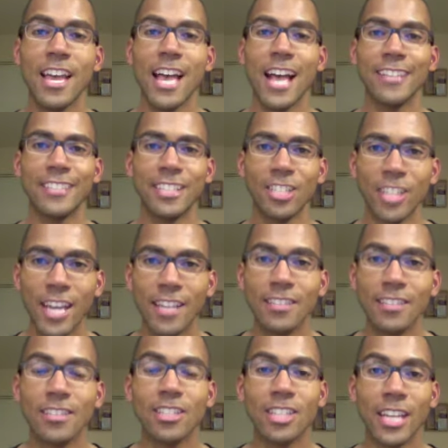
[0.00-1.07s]
I said yes,
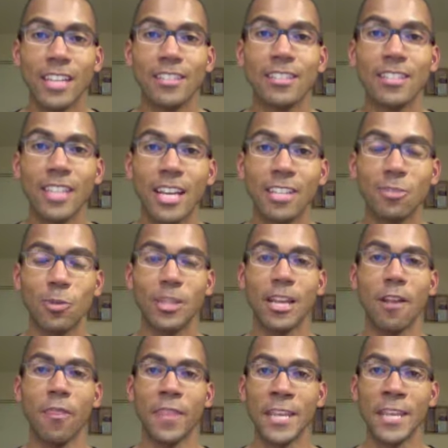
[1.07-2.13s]
yes, yes
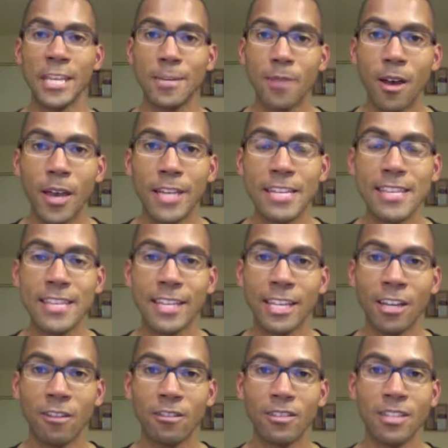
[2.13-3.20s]
without thinking about anything
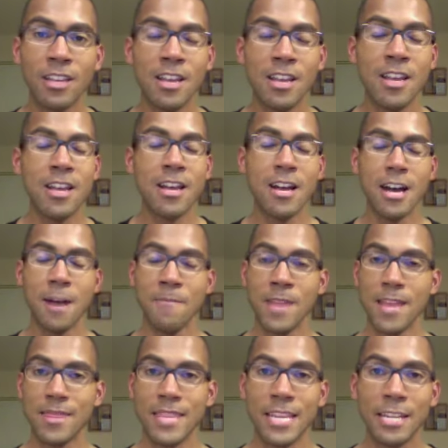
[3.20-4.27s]
else. I'm
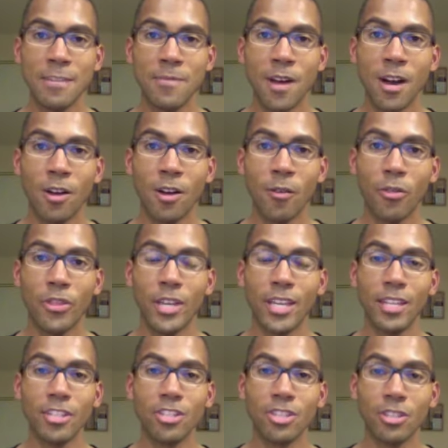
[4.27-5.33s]
not thinking about the
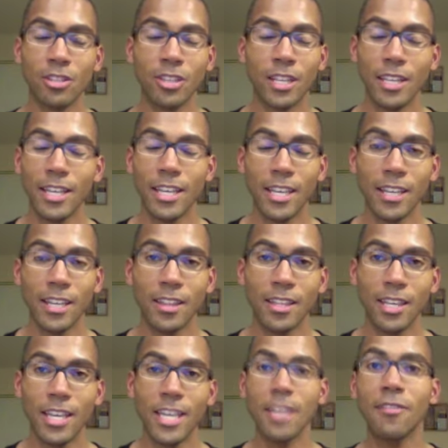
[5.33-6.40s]
should, the the
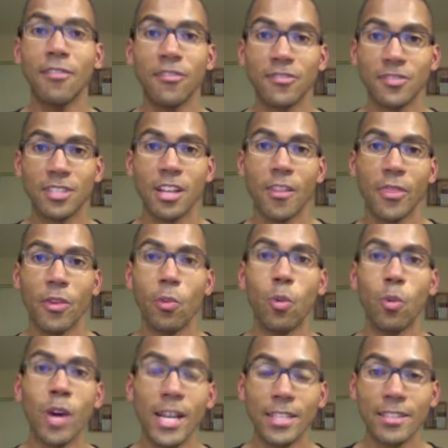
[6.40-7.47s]
ifs, the
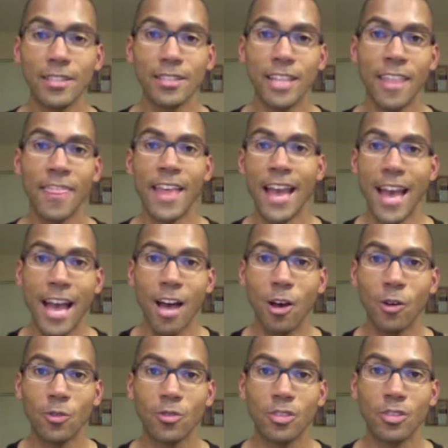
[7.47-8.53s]
whats, and the
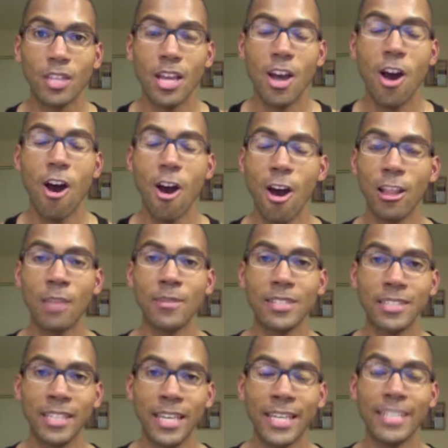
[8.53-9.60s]
hows. All I'm
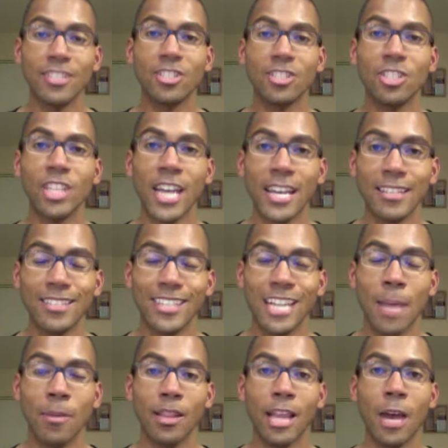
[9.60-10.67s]
saying is yes, and I'm
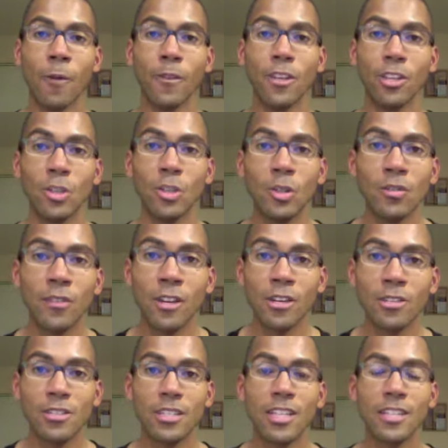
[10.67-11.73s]
allowing the
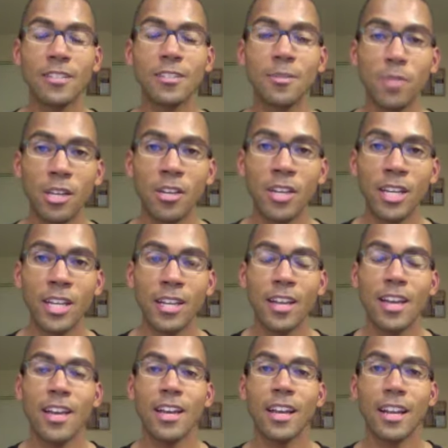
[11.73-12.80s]
universe, spirit,
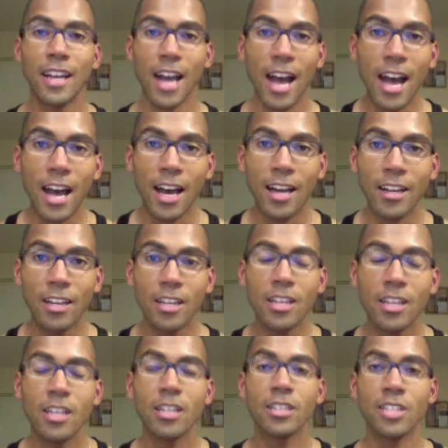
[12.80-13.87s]
God
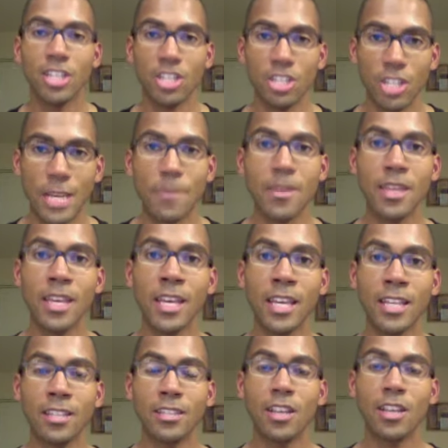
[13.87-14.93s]
to shape
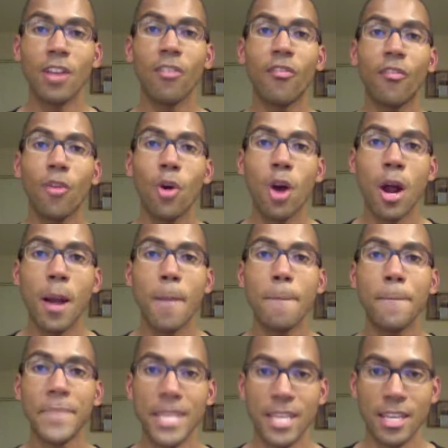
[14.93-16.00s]
things for
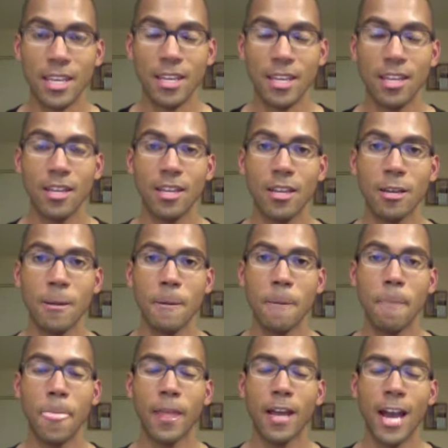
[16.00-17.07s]
me.
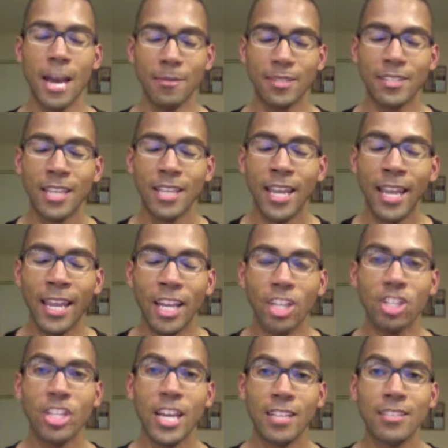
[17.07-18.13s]
I'm saying
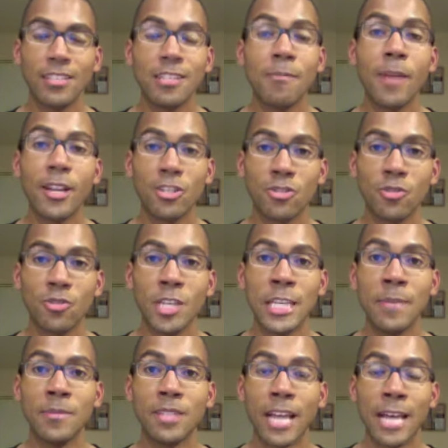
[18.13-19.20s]
yes to my
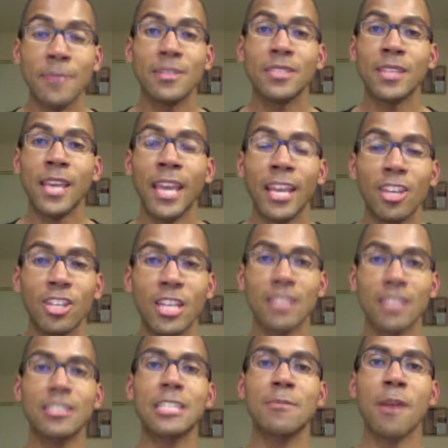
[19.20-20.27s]
dreams. I'm saying yes
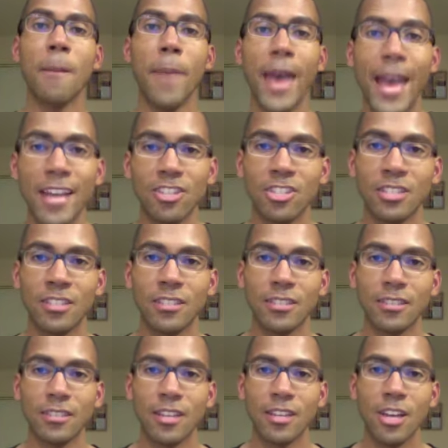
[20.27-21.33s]
to my passions.